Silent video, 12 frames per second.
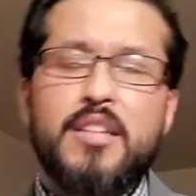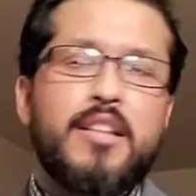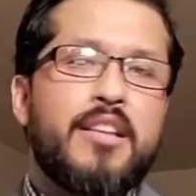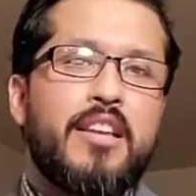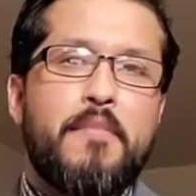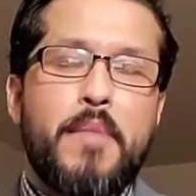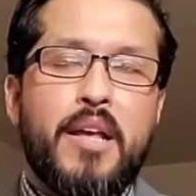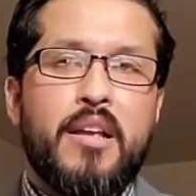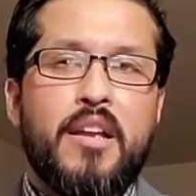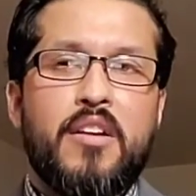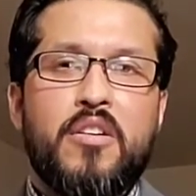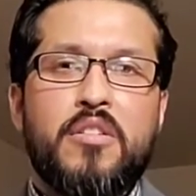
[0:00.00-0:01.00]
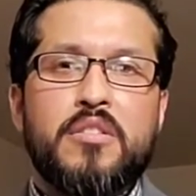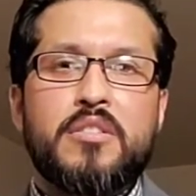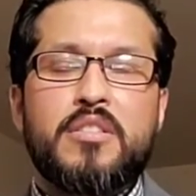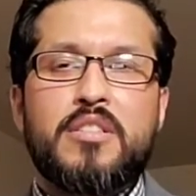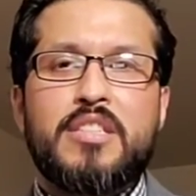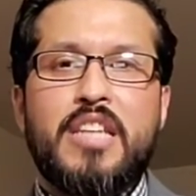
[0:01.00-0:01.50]
give me
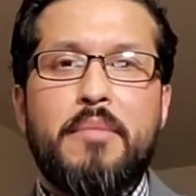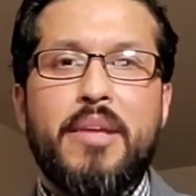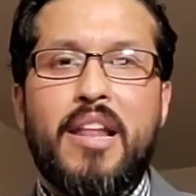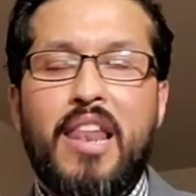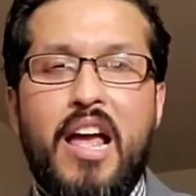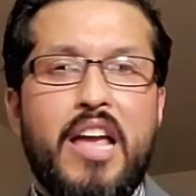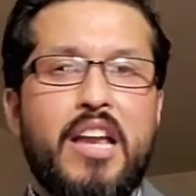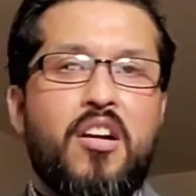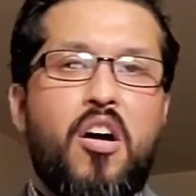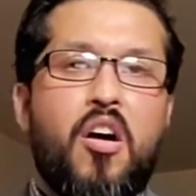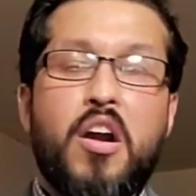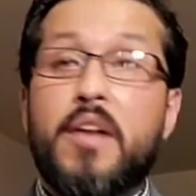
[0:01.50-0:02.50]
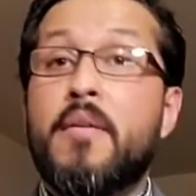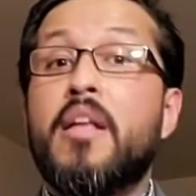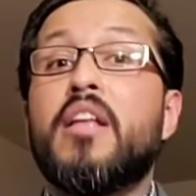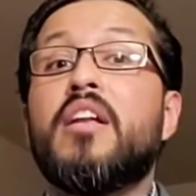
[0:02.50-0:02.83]
send me a like, a heart.